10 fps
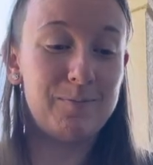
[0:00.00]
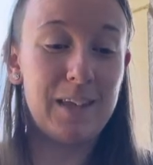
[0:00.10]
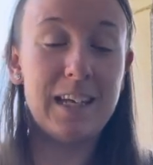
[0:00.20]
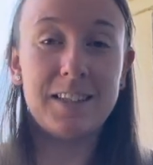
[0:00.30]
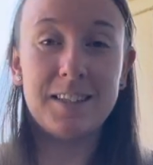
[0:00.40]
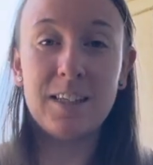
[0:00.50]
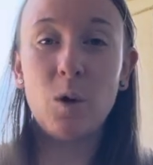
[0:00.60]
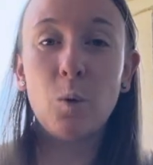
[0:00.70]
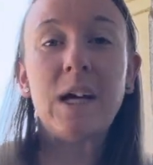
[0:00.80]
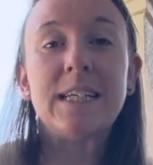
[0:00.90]
It is the
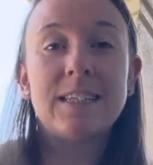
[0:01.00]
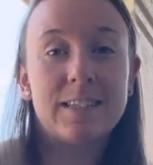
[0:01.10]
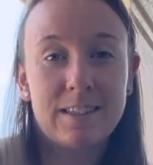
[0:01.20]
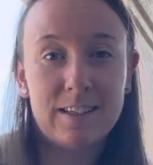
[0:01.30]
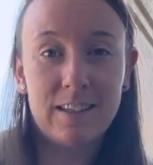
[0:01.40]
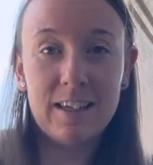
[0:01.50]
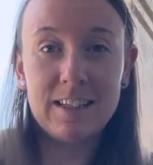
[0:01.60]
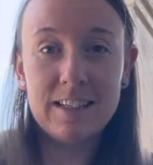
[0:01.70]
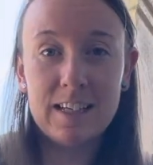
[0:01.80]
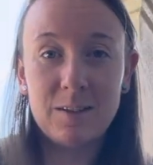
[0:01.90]
oasis in
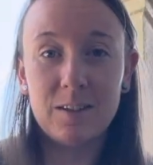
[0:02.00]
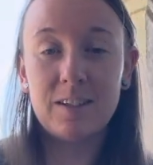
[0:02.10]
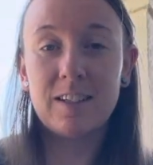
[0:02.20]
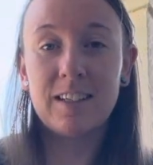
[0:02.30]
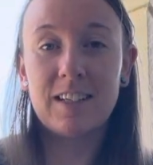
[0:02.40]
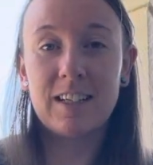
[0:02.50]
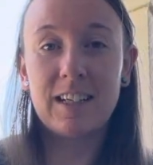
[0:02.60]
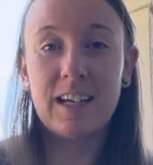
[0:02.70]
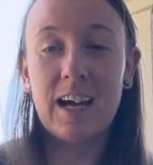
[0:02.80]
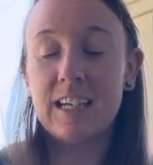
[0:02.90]
the desert.
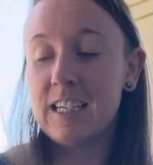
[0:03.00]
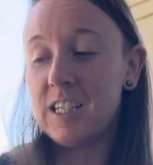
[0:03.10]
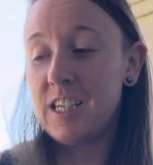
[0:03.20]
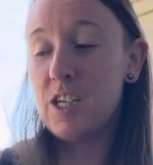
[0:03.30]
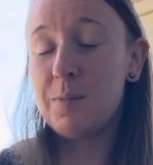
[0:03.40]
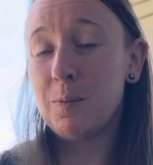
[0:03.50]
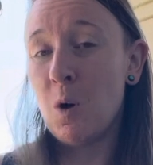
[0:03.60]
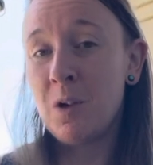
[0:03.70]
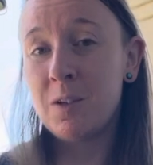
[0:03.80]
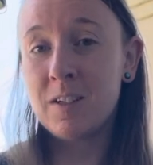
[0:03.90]
I can keep
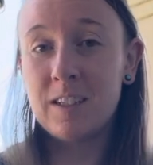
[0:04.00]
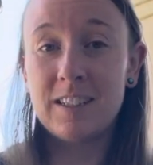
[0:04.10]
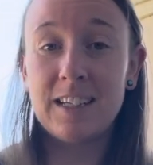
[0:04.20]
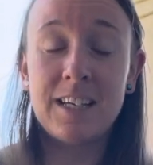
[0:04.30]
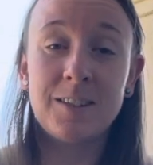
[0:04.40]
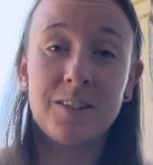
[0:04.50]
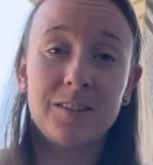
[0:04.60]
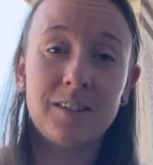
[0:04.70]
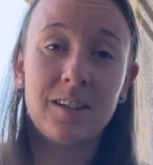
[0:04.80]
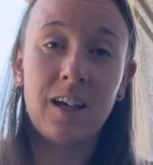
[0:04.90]
wandering the desert
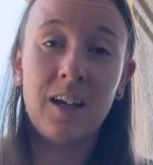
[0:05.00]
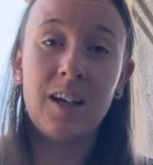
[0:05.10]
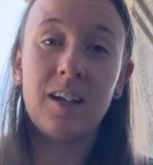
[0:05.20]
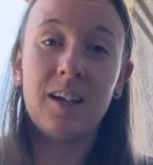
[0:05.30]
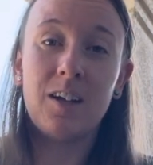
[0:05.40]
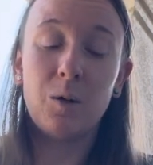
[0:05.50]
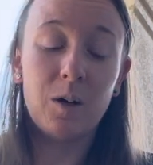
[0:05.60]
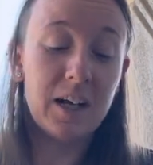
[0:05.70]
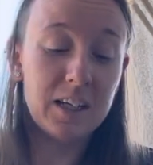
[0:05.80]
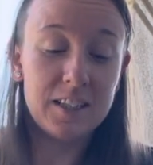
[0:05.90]

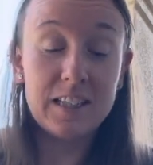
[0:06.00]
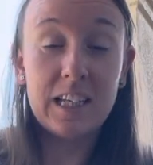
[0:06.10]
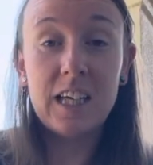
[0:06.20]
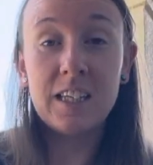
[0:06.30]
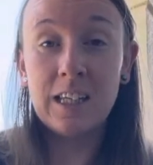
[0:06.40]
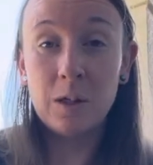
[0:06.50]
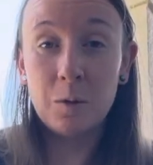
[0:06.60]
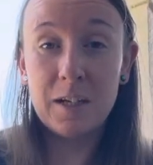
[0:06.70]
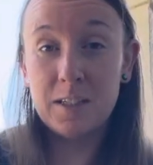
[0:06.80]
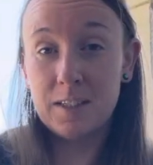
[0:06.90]
or I can stay in the
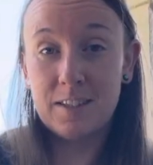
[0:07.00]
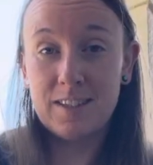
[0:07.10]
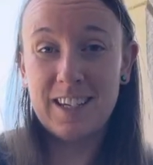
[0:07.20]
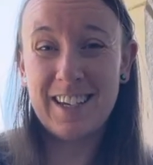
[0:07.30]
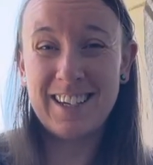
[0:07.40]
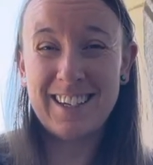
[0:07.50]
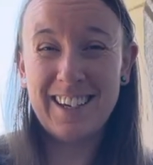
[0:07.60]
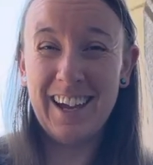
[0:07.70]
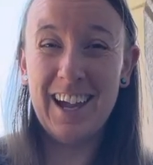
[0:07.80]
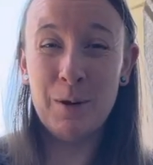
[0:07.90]
oasis
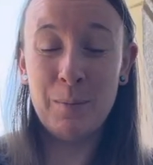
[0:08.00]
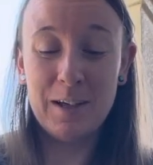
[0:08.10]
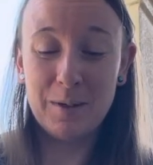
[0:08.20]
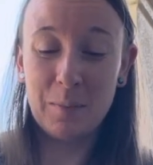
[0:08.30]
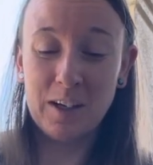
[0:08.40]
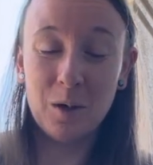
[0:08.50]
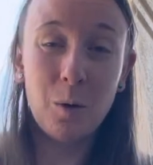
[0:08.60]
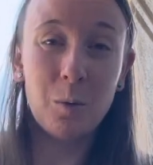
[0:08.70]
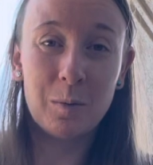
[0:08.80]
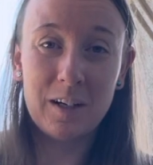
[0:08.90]
and make my
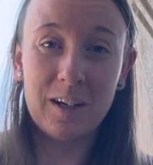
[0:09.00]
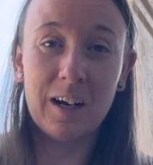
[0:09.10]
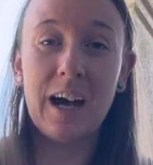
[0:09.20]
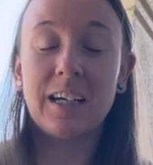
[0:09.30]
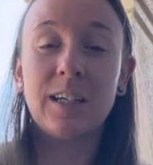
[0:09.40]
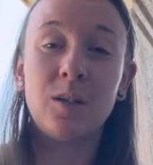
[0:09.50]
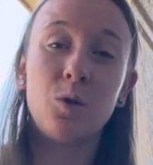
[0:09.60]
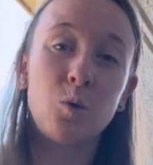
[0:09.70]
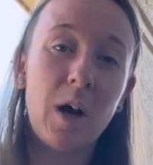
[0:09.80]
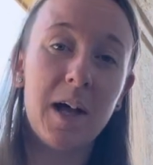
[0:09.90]
home here. I can
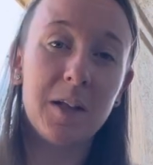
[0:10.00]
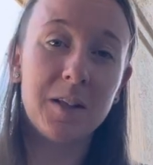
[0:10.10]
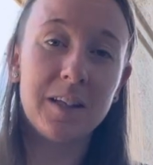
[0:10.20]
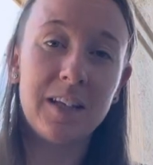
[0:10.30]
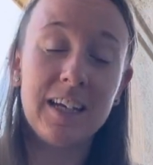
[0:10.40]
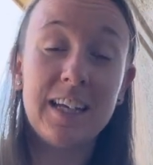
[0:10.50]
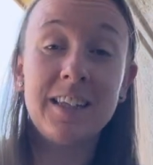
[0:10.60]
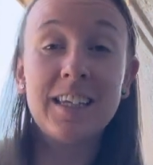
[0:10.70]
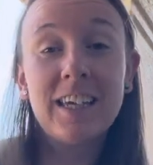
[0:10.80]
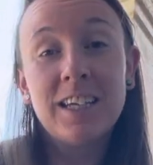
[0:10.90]
dwell in
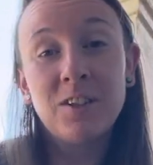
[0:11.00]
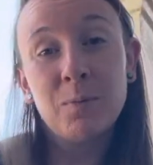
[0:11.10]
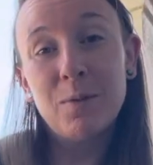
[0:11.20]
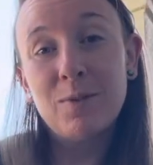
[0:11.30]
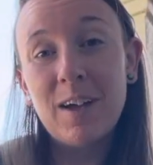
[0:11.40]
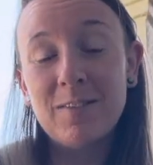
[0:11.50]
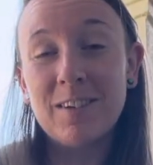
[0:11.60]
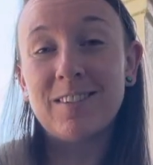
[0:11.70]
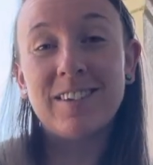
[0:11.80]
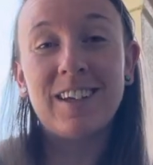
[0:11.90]
the kingdom of
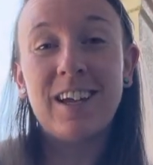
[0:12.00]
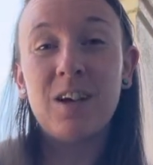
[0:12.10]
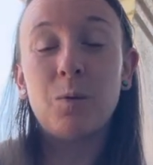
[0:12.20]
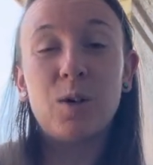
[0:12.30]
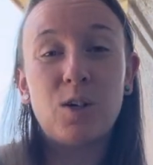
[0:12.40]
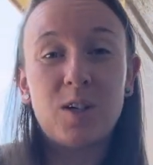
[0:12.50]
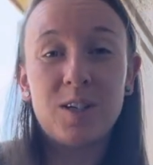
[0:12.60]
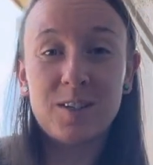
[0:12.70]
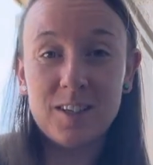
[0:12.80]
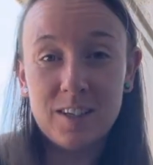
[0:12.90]
heaven, which
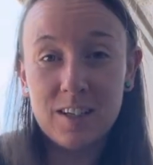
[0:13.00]
is